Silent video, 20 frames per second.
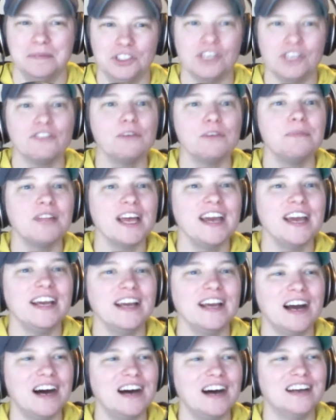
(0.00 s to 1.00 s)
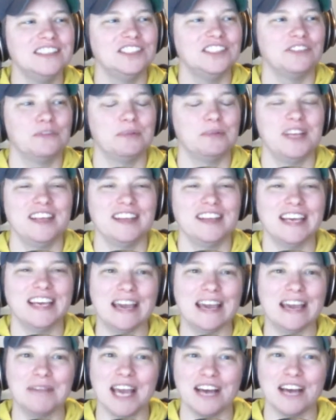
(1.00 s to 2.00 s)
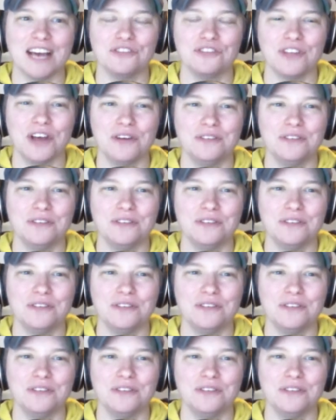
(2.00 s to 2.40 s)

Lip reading: Did you ever play the game Cash Flow?